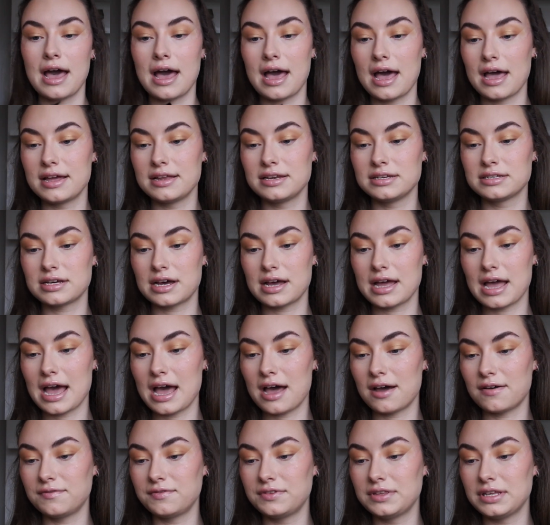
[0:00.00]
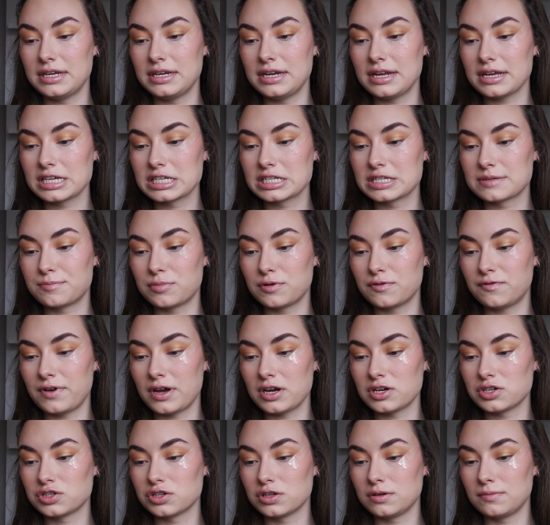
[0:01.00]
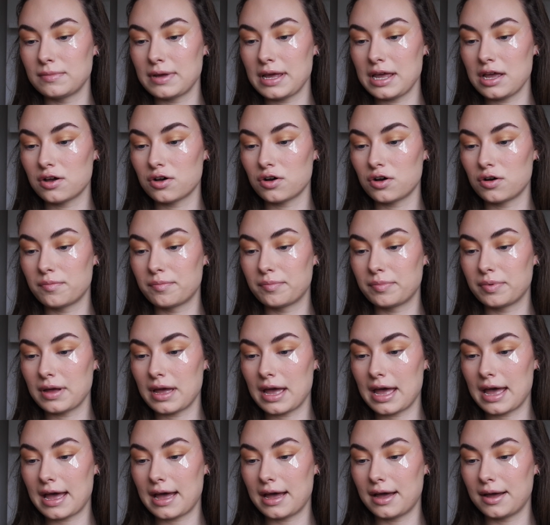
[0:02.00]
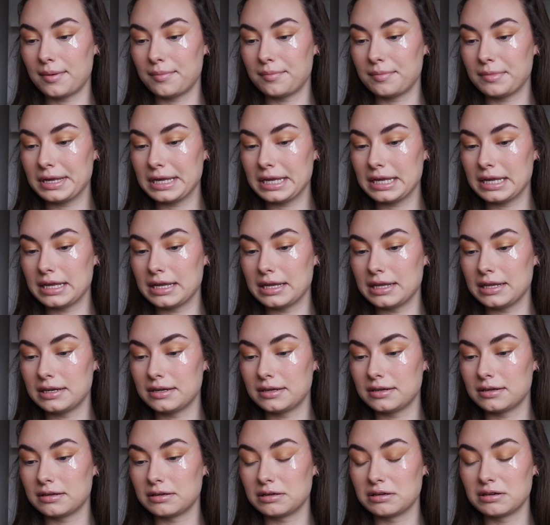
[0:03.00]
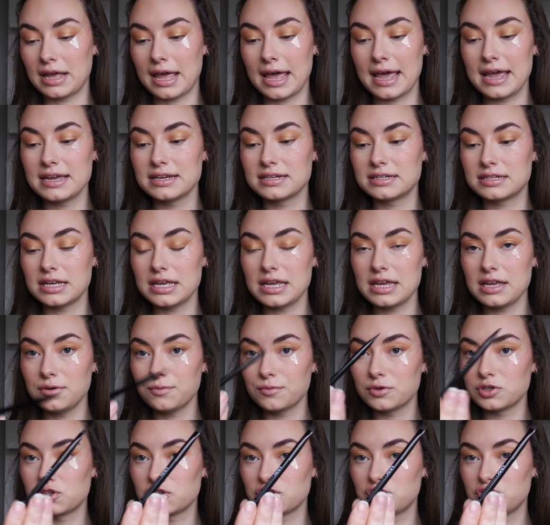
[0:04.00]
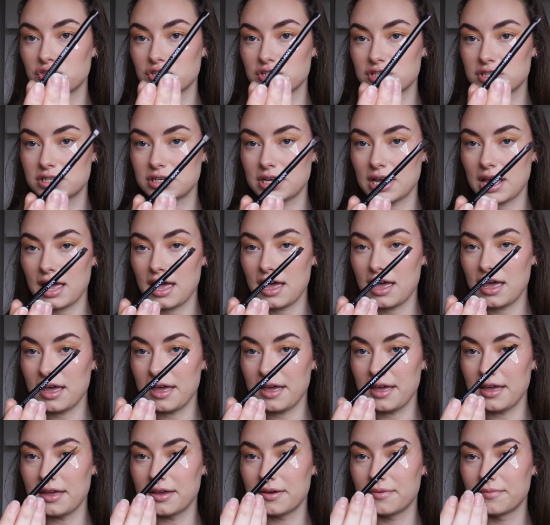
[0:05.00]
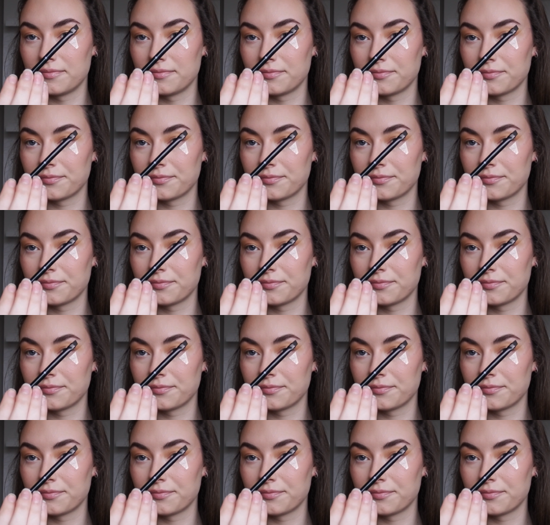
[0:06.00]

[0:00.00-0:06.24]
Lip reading: and I have the NYX Professional Makeup in 18, which is just a